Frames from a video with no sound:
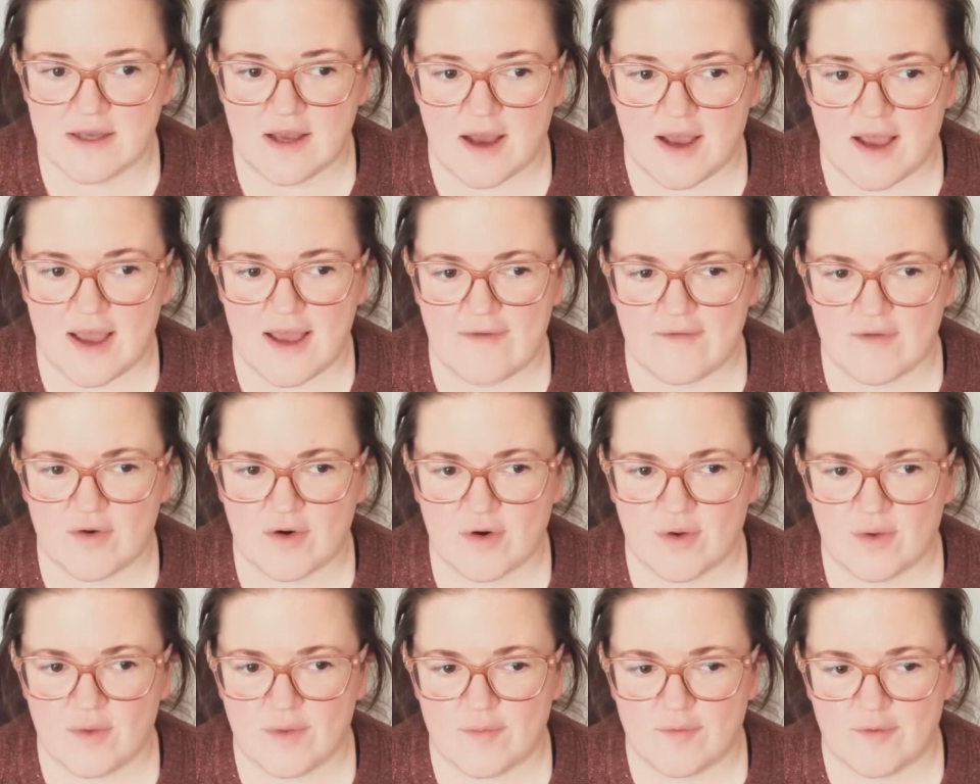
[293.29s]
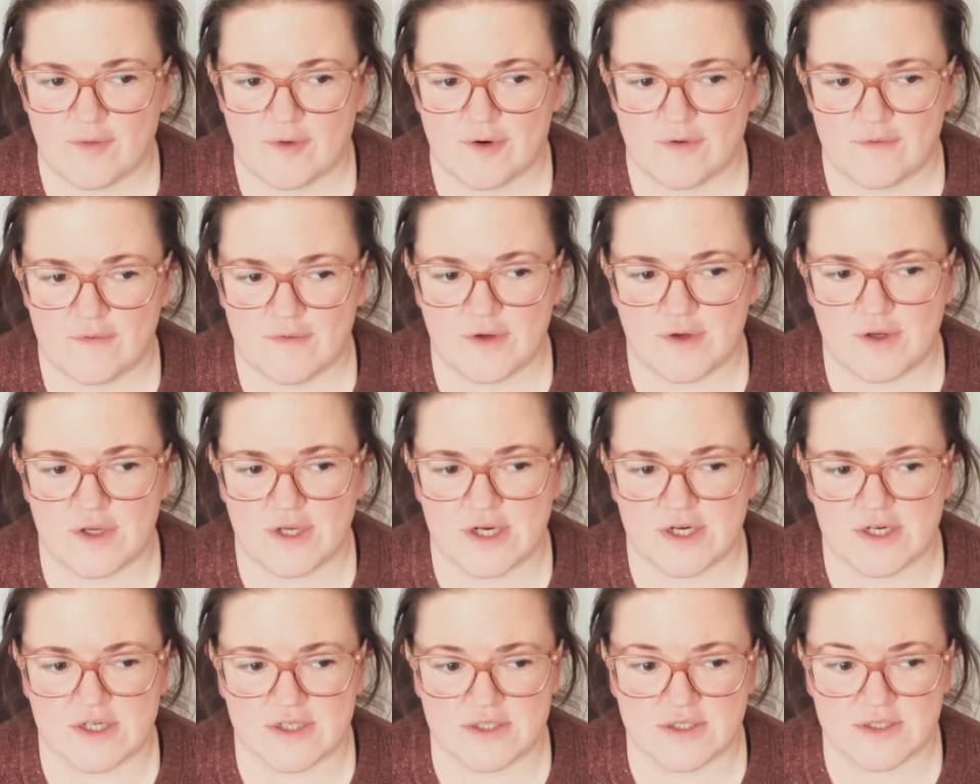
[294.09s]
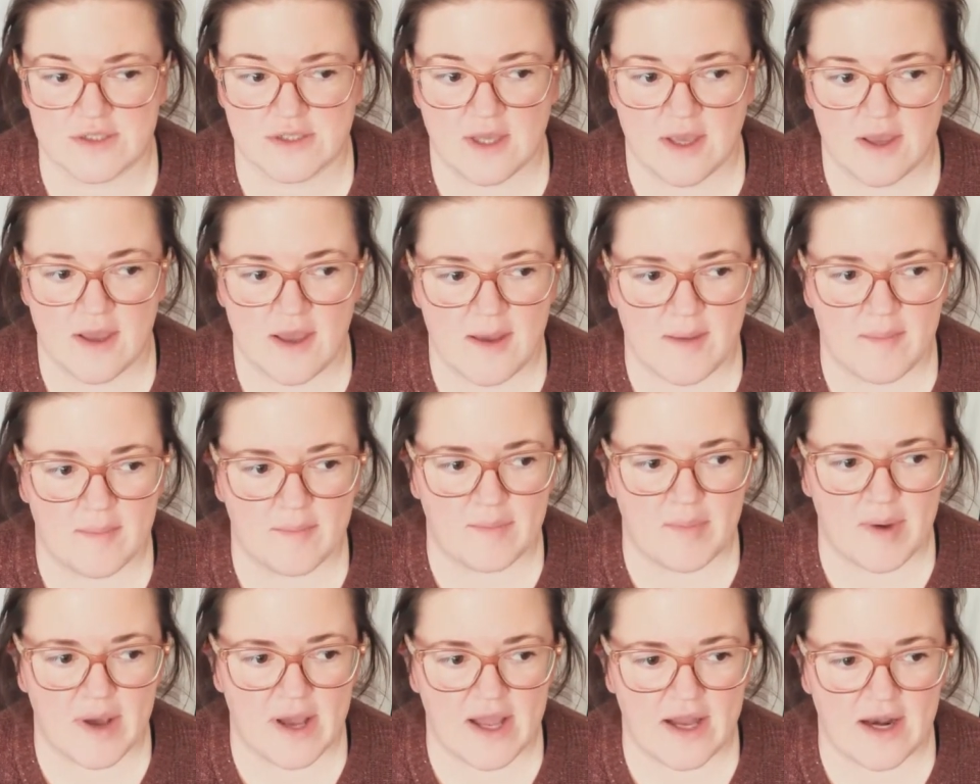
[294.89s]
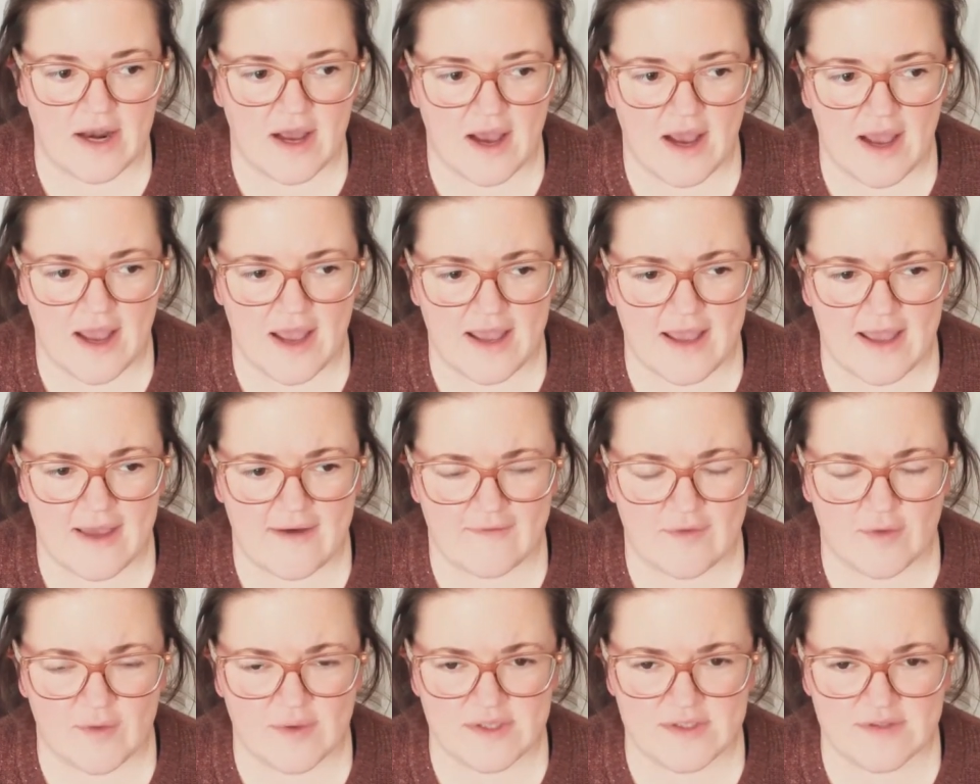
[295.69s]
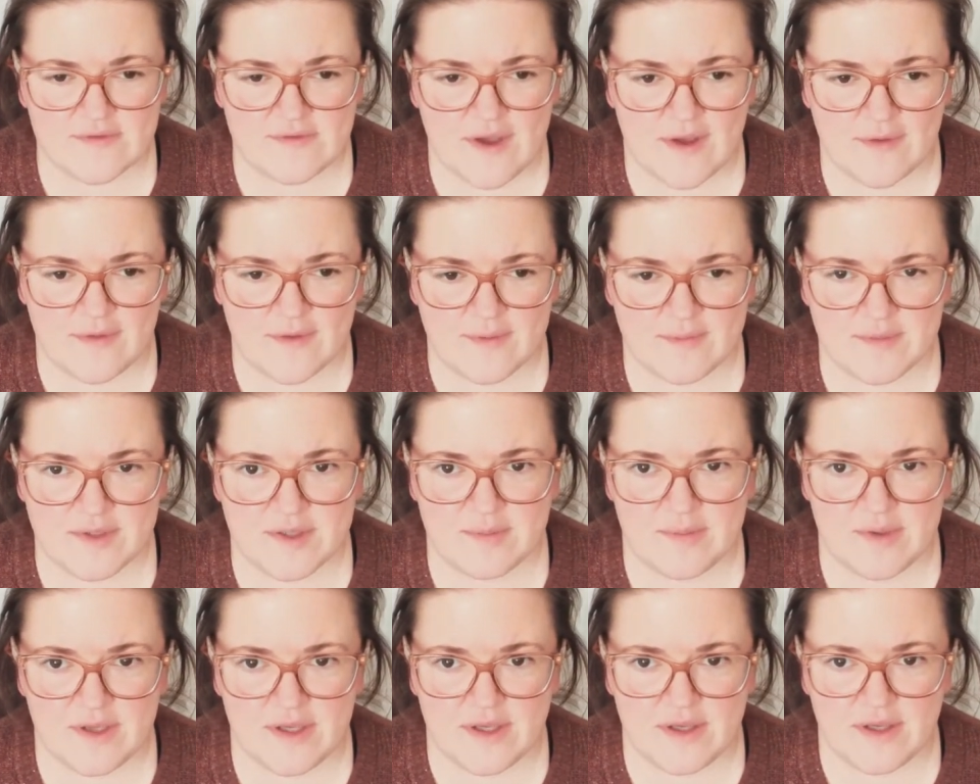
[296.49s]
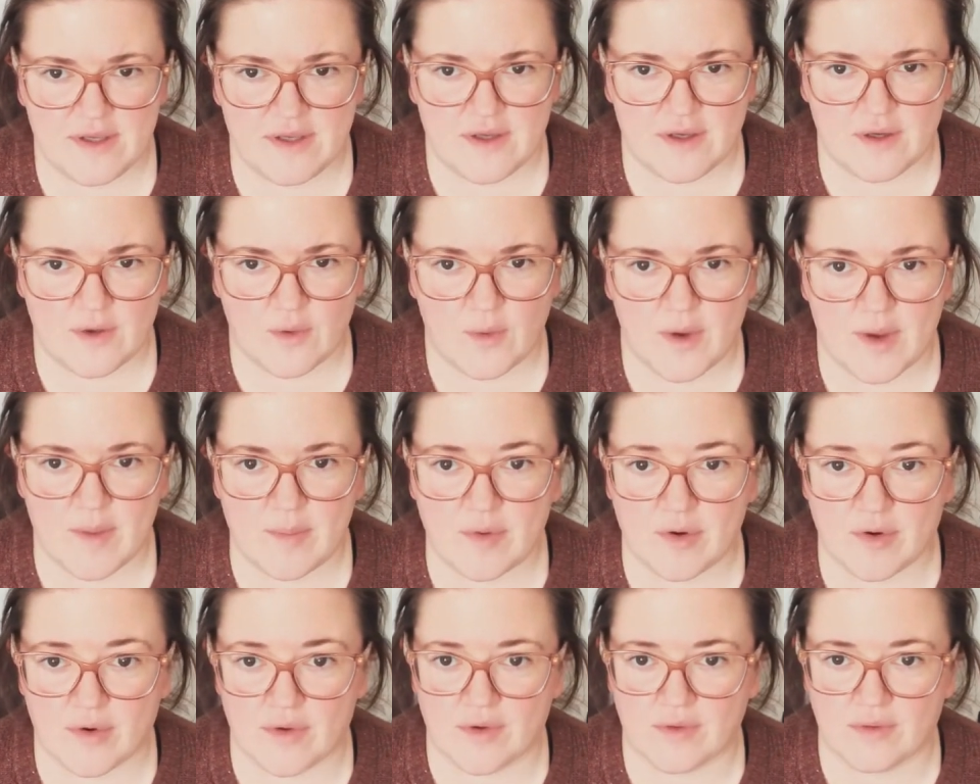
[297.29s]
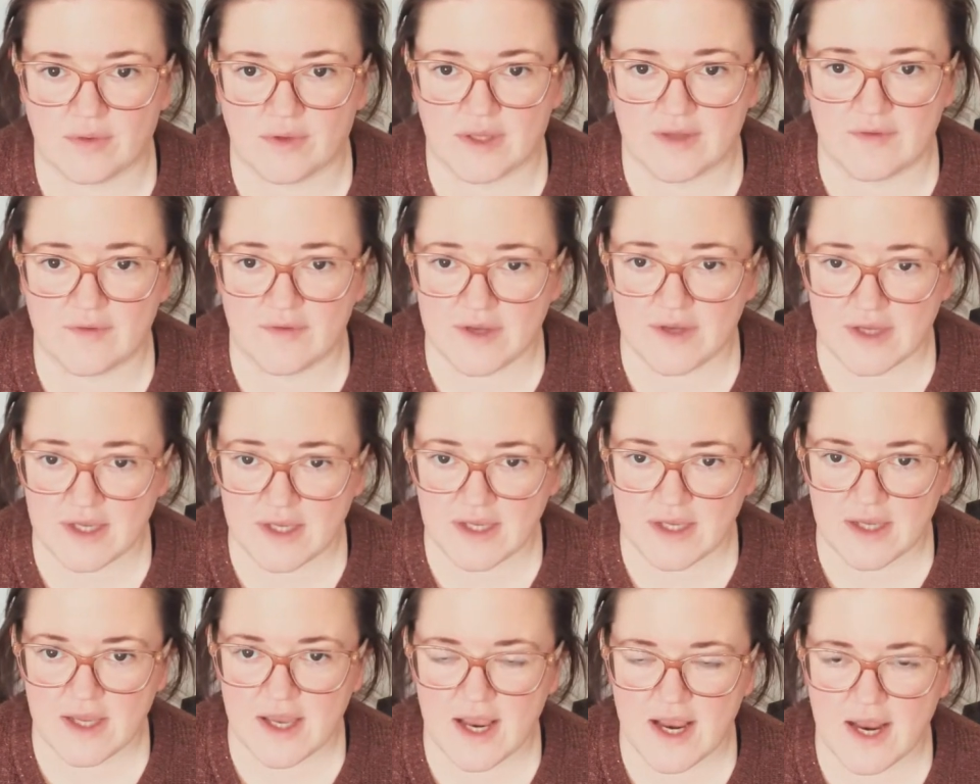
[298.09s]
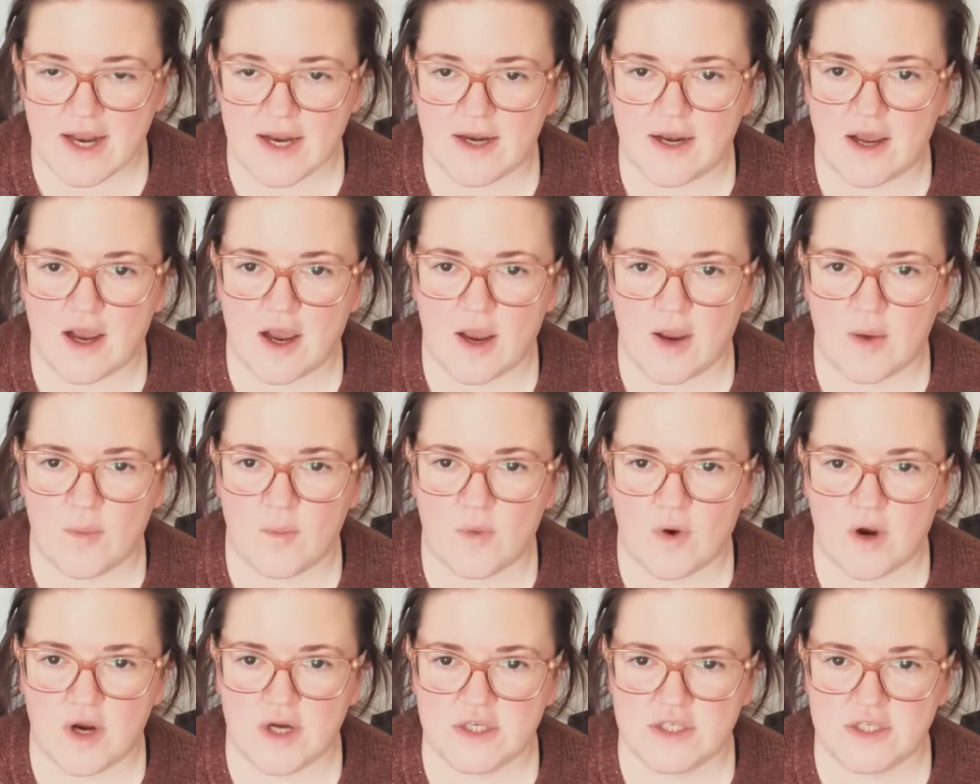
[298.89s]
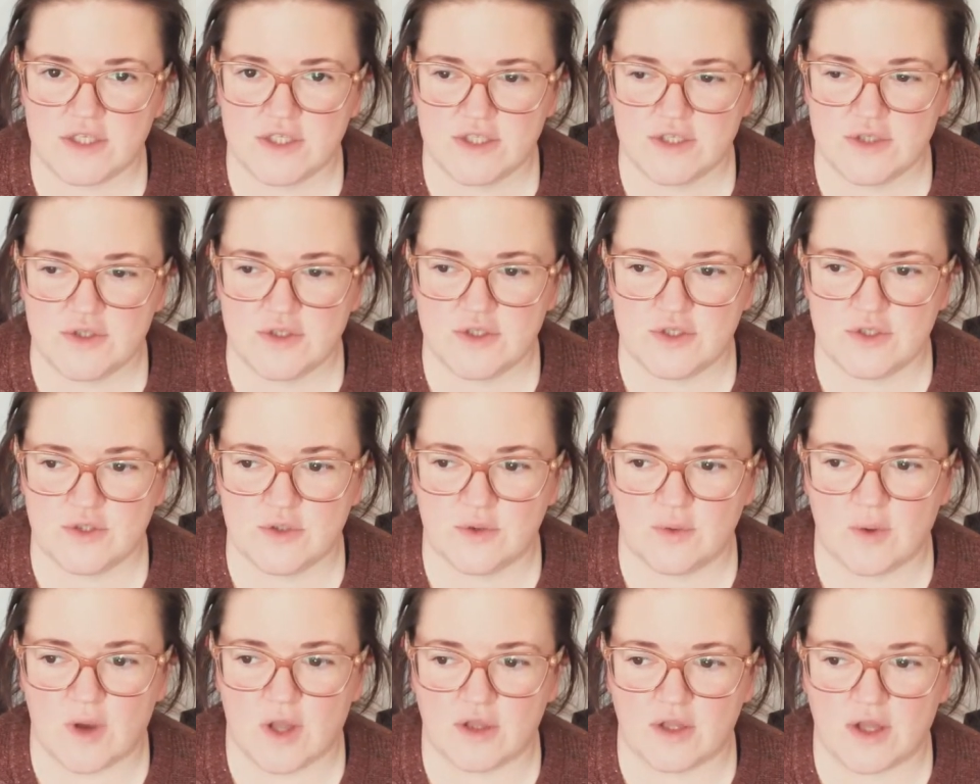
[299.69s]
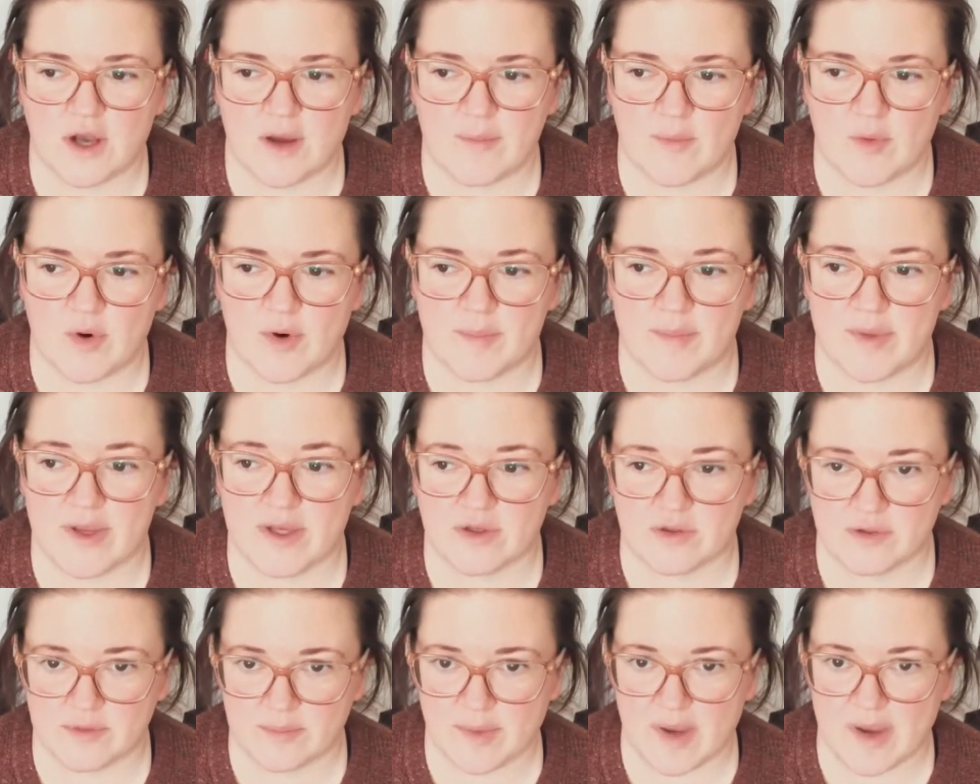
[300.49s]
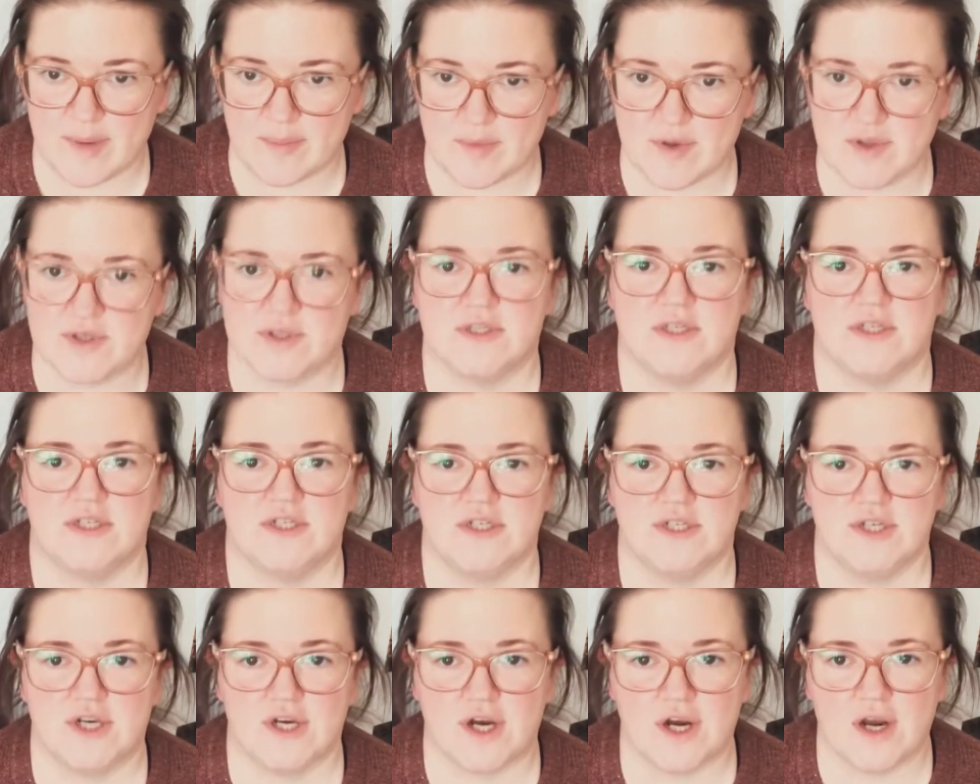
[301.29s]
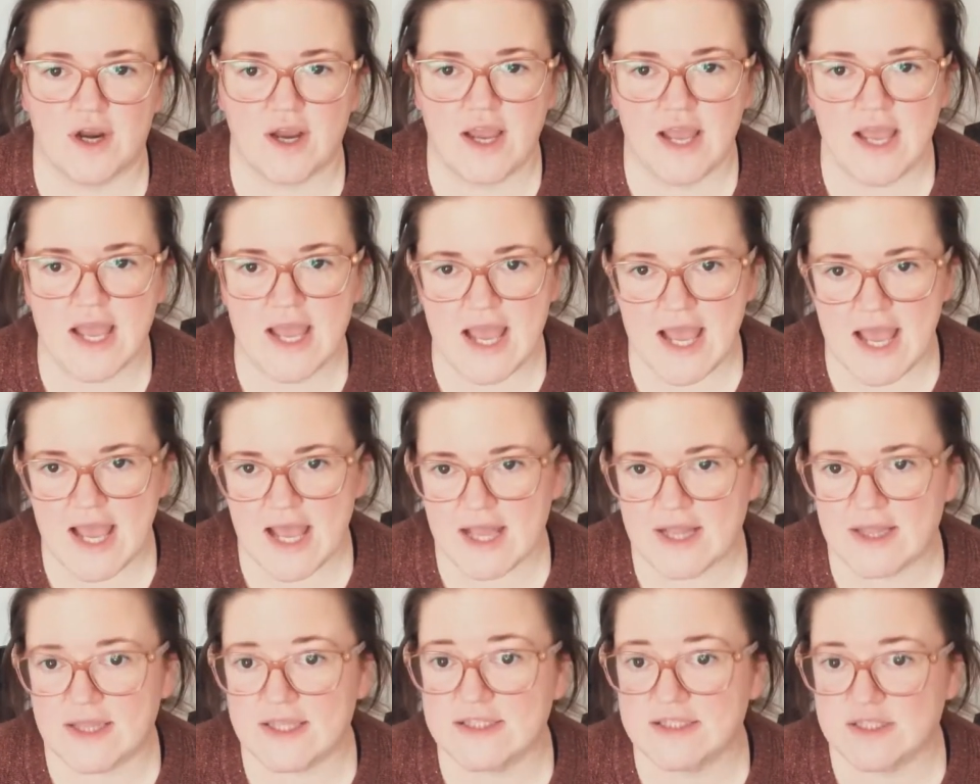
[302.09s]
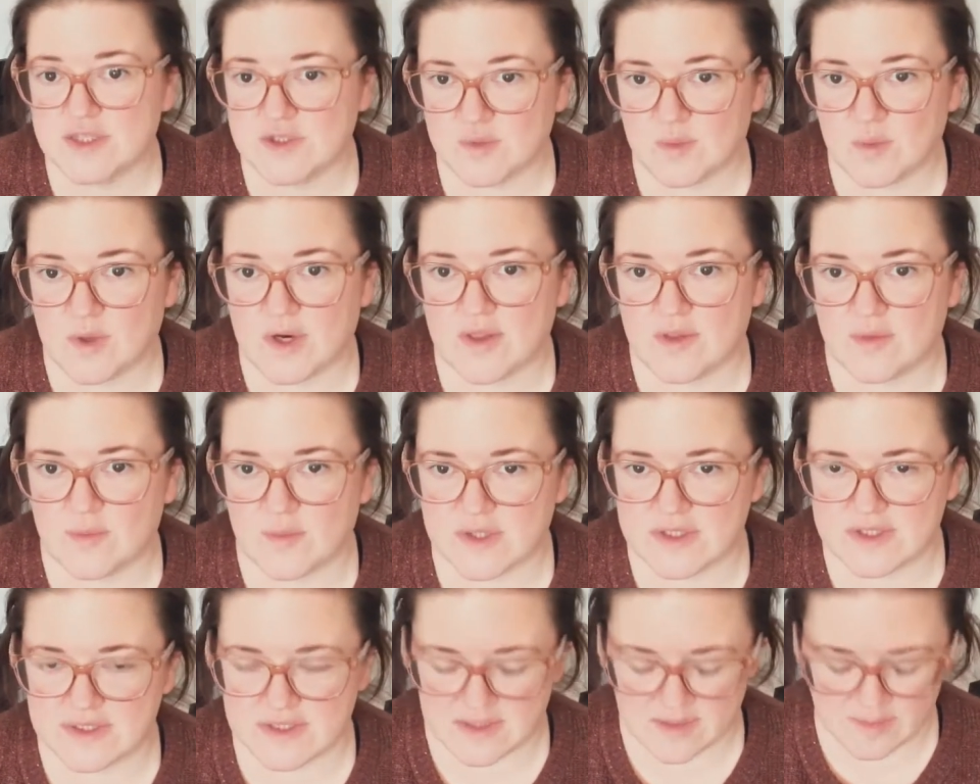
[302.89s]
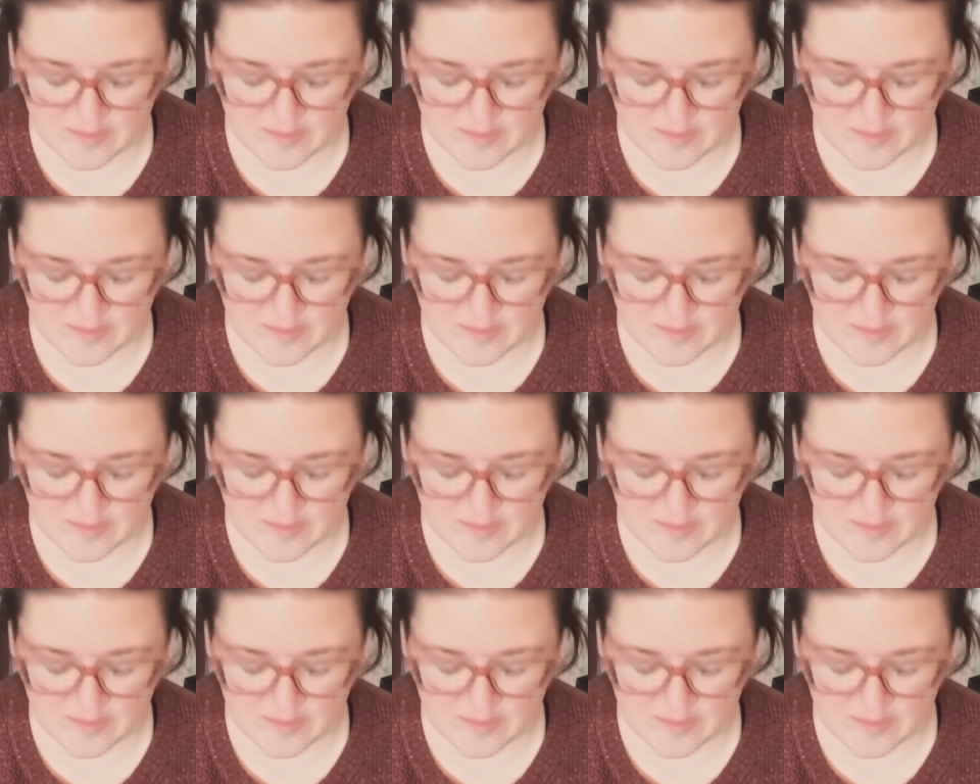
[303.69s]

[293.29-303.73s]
I haven't grown them for a few years, but I have always found them to be quite prolific, and I want to do a lot more pickled peppers this year, and this is one of the ones that I'm